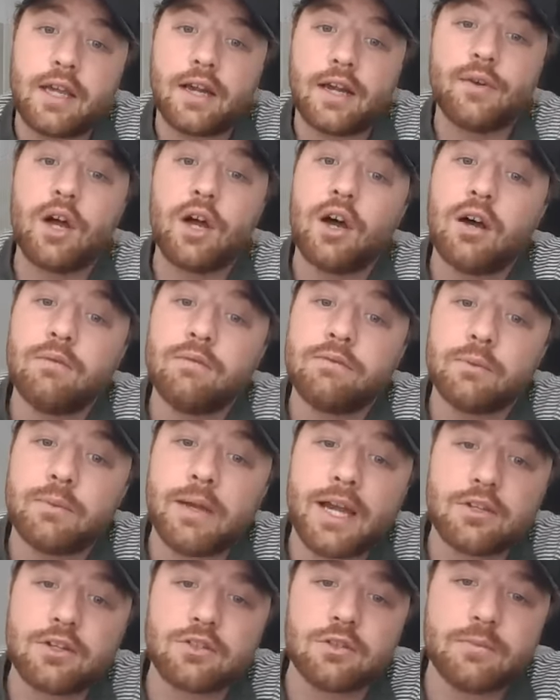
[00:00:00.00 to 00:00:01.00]
kind of a hub for
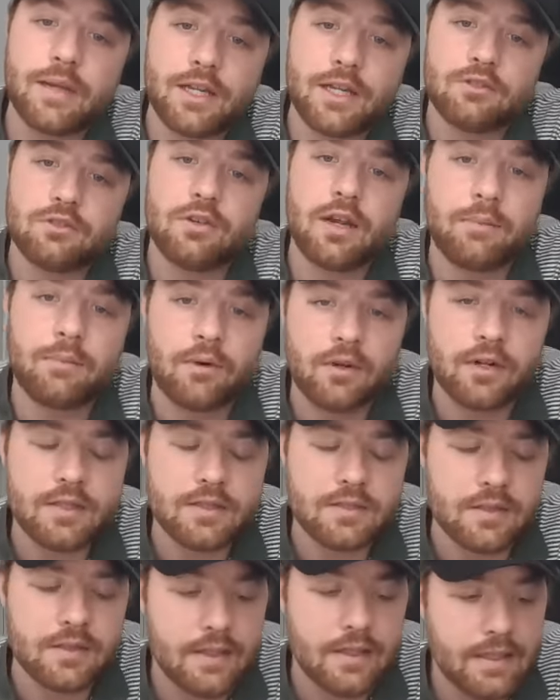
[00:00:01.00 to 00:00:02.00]
bachelor and bachelorette
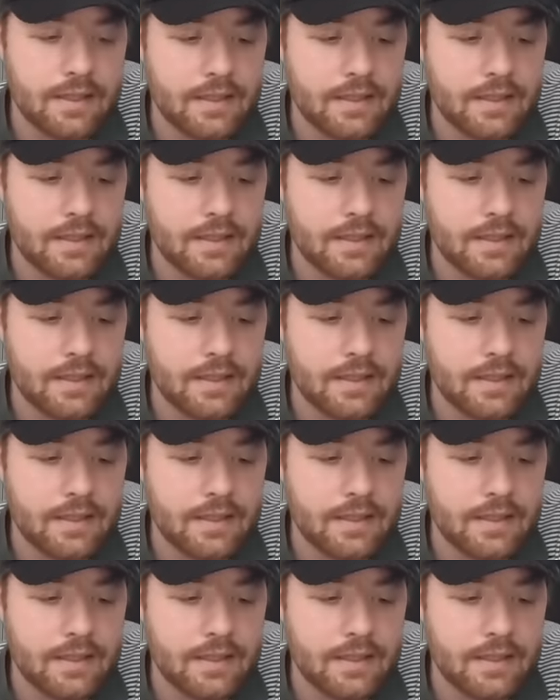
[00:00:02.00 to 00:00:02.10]
parties.